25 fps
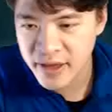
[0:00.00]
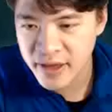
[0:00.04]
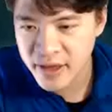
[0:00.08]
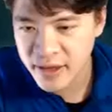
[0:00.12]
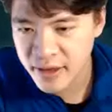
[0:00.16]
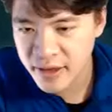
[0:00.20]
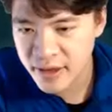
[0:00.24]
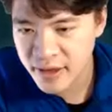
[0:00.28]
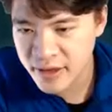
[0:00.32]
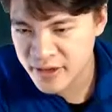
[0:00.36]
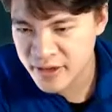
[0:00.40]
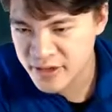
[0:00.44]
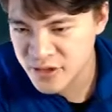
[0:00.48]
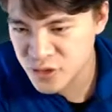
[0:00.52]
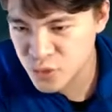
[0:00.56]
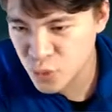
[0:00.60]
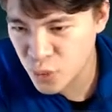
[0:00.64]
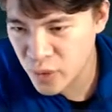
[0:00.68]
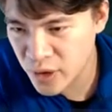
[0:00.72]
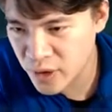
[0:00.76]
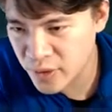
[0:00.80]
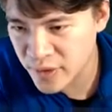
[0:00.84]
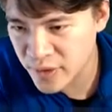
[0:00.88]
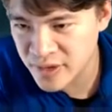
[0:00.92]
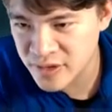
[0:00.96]
It's
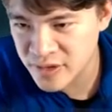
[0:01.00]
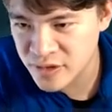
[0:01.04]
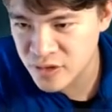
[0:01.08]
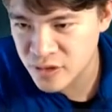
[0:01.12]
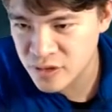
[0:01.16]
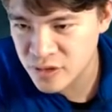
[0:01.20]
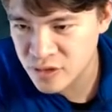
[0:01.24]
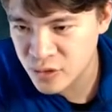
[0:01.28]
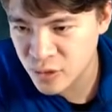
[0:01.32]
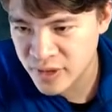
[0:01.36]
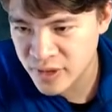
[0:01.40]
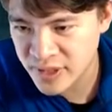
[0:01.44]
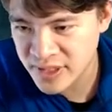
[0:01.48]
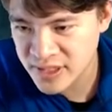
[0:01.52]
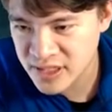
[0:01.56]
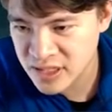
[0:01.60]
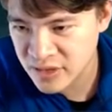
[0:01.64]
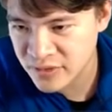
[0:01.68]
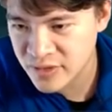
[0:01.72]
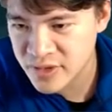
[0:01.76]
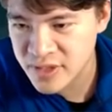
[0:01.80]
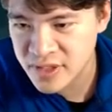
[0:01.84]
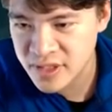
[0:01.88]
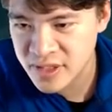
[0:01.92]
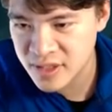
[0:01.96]
well into
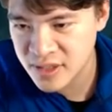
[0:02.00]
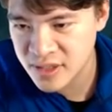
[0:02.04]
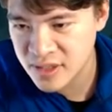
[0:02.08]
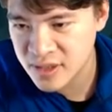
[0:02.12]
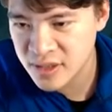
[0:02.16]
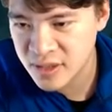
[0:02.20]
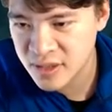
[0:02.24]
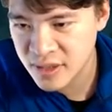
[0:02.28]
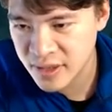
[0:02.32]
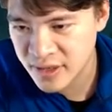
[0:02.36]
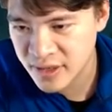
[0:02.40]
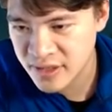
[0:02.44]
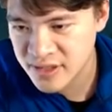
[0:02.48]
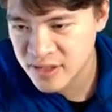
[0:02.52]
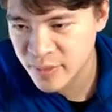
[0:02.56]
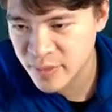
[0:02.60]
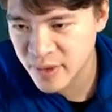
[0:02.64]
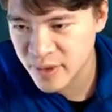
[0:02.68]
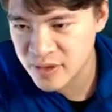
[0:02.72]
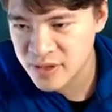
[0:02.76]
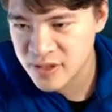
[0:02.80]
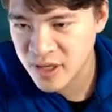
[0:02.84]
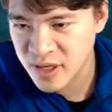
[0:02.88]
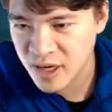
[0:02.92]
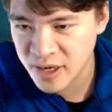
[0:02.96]
2017, and it's
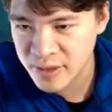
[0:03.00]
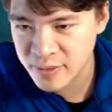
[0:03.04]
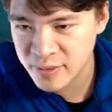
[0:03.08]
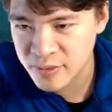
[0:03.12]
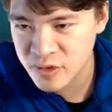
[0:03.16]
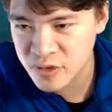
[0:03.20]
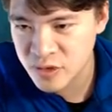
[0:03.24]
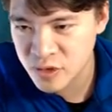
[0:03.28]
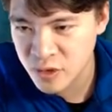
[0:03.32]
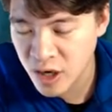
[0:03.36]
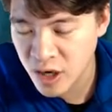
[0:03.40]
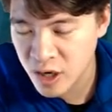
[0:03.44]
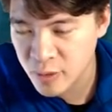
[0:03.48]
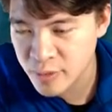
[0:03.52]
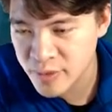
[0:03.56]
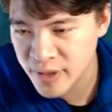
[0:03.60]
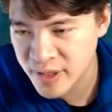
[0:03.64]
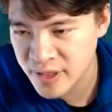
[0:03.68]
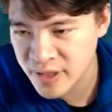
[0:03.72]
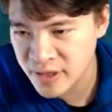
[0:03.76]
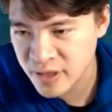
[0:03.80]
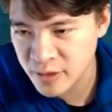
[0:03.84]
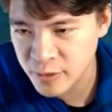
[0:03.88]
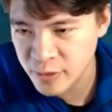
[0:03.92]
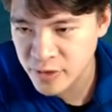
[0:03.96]
about time to
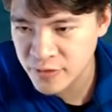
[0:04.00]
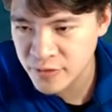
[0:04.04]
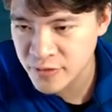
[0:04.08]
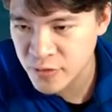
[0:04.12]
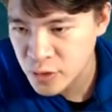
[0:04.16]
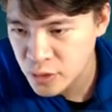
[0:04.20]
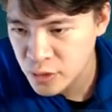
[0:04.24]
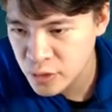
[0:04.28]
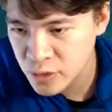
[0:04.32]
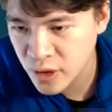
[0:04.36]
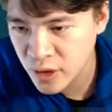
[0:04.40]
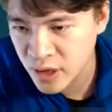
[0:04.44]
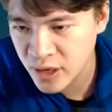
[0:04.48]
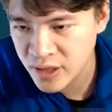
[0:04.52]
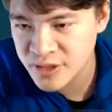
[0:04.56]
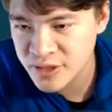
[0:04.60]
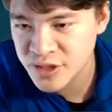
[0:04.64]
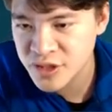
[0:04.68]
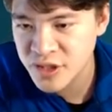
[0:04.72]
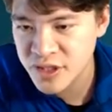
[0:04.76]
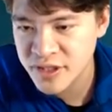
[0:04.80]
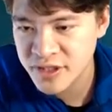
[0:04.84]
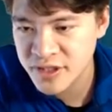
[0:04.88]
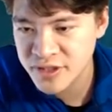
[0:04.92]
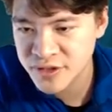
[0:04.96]
update a review on
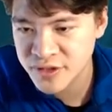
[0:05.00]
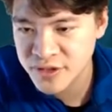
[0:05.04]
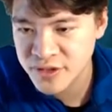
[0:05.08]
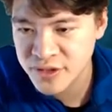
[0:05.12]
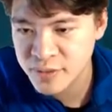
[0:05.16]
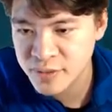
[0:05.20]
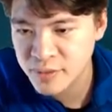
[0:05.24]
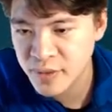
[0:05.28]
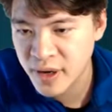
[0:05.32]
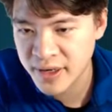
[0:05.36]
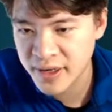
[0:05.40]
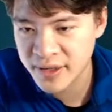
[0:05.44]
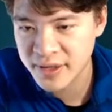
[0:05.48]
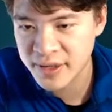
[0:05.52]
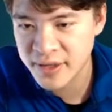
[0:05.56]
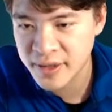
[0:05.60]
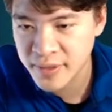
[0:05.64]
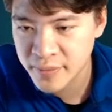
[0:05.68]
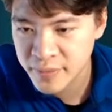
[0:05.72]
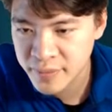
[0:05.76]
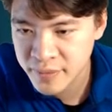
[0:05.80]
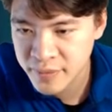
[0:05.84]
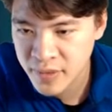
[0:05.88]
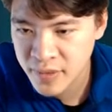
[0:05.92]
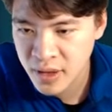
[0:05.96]
Genesis Mining.
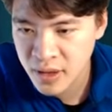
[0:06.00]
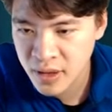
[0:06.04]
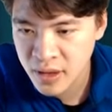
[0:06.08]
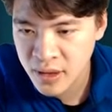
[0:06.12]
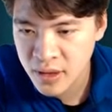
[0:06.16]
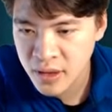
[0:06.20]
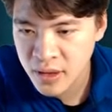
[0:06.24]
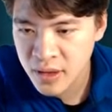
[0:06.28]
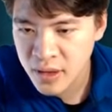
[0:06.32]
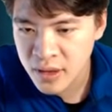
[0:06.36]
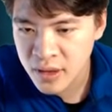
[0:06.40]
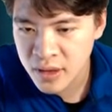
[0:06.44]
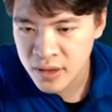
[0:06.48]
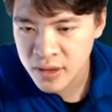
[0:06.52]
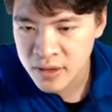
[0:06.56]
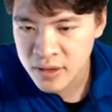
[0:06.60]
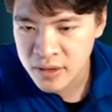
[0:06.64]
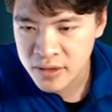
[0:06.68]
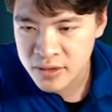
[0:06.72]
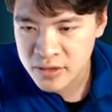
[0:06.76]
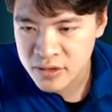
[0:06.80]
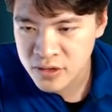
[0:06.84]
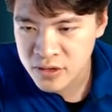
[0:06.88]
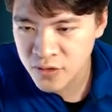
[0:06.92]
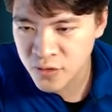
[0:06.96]

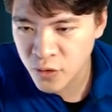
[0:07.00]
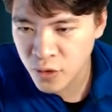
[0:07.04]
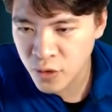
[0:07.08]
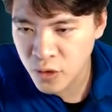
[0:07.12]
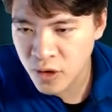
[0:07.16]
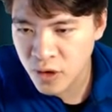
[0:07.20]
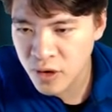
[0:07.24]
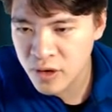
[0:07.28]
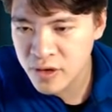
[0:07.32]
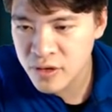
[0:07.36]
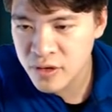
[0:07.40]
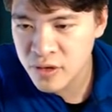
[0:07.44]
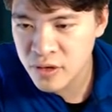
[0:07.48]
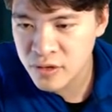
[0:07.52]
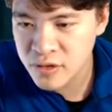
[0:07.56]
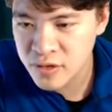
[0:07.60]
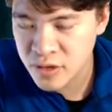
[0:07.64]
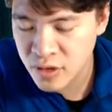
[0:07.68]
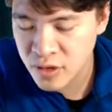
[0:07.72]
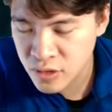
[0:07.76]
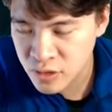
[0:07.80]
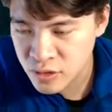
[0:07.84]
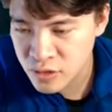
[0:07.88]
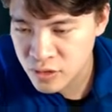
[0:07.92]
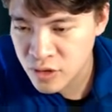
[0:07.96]
So for all you don't know
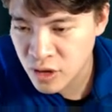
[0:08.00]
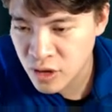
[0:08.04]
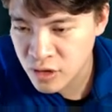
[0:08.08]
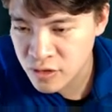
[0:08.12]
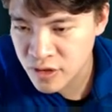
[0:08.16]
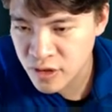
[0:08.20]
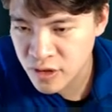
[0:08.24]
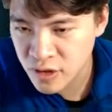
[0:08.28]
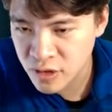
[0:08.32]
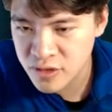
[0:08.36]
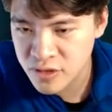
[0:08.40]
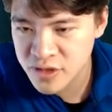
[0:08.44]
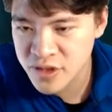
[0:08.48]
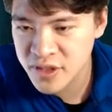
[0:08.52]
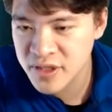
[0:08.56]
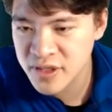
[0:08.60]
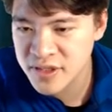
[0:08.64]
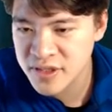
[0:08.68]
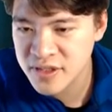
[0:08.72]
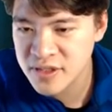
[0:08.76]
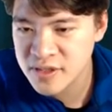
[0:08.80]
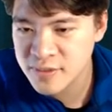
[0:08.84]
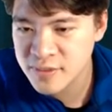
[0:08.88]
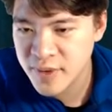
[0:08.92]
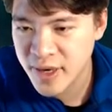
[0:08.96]
who don't know,
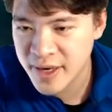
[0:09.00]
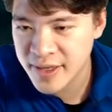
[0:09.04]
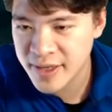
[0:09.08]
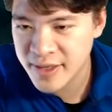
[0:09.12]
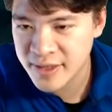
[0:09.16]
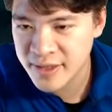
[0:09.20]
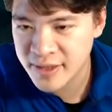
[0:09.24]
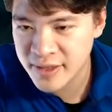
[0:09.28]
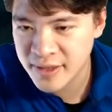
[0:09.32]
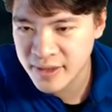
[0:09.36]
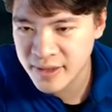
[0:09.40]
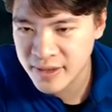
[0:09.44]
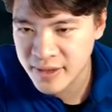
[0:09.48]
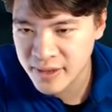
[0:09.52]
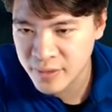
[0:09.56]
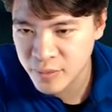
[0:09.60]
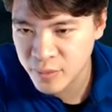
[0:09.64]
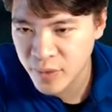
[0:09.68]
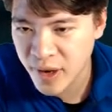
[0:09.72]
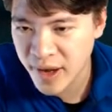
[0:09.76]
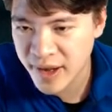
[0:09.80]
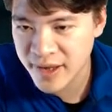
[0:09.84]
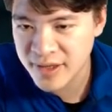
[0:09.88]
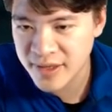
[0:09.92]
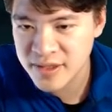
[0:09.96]
Genesis Mining
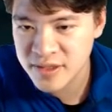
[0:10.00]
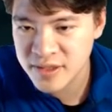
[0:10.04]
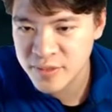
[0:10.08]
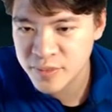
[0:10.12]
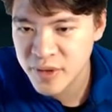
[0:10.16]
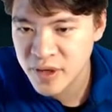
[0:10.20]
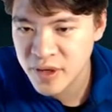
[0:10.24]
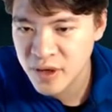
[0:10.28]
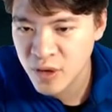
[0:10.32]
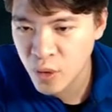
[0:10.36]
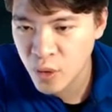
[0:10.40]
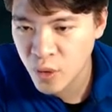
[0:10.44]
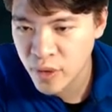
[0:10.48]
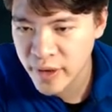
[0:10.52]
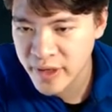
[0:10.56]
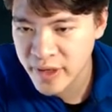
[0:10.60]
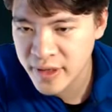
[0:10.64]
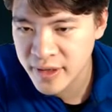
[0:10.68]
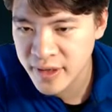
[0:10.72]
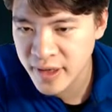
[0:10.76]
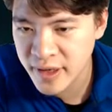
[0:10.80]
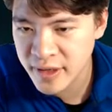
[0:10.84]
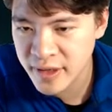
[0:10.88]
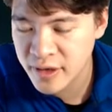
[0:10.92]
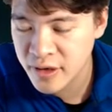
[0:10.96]
mines Bitcoin
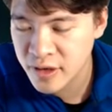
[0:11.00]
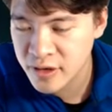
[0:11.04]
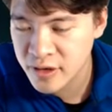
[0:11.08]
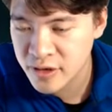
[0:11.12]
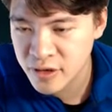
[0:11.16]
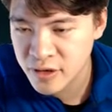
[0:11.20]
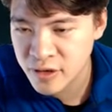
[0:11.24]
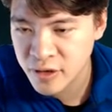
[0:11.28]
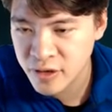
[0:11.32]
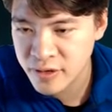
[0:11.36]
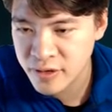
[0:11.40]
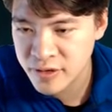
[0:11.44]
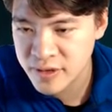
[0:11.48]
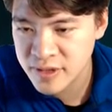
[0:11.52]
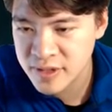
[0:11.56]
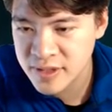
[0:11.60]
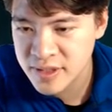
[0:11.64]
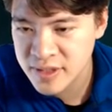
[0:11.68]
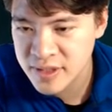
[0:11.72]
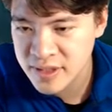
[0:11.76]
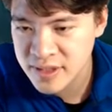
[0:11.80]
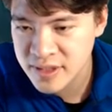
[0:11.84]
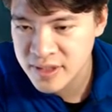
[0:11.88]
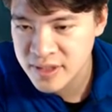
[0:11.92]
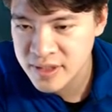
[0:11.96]
and other
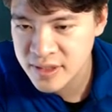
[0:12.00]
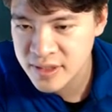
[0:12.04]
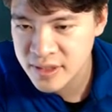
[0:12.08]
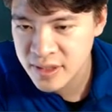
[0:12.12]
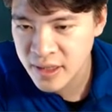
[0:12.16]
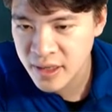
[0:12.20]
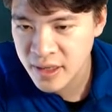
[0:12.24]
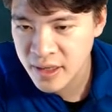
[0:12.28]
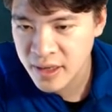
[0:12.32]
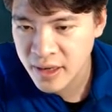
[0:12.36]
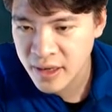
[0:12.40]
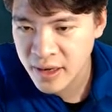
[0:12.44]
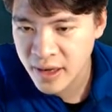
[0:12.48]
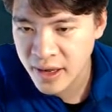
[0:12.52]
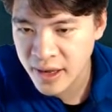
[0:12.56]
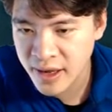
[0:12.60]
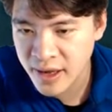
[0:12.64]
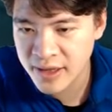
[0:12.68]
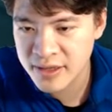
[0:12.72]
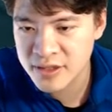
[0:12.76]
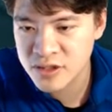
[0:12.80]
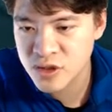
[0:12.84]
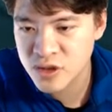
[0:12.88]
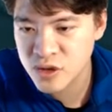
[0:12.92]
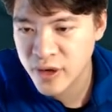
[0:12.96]
currencies
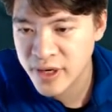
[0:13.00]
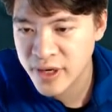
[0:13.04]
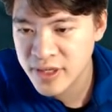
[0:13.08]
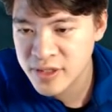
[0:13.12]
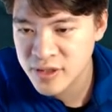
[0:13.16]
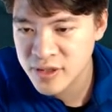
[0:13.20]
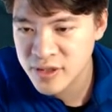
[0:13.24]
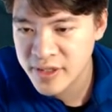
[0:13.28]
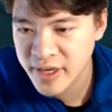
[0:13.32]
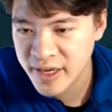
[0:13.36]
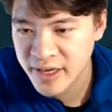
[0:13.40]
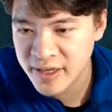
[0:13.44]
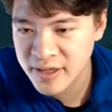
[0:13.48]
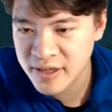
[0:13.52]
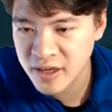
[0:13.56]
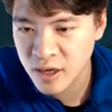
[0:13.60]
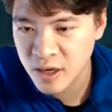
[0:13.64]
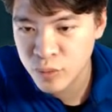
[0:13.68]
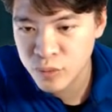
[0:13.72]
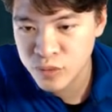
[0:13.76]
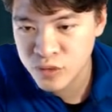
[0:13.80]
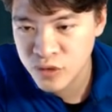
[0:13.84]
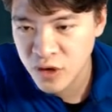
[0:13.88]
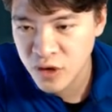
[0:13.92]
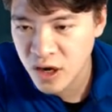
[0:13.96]
and tries to gain a
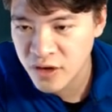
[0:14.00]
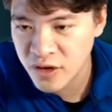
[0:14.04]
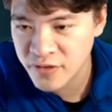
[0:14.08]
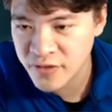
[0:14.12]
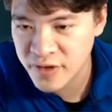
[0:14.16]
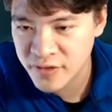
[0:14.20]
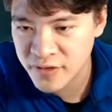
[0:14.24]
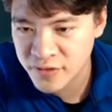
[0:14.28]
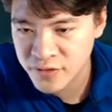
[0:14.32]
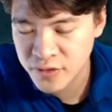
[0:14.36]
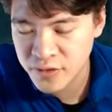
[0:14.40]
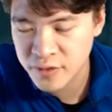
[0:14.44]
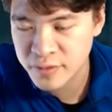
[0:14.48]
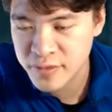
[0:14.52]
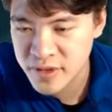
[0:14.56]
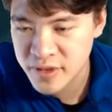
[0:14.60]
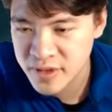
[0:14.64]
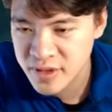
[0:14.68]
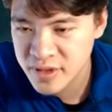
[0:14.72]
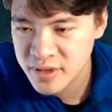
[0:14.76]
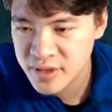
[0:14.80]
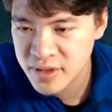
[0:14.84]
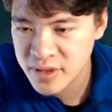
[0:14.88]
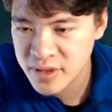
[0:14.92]
profit from this.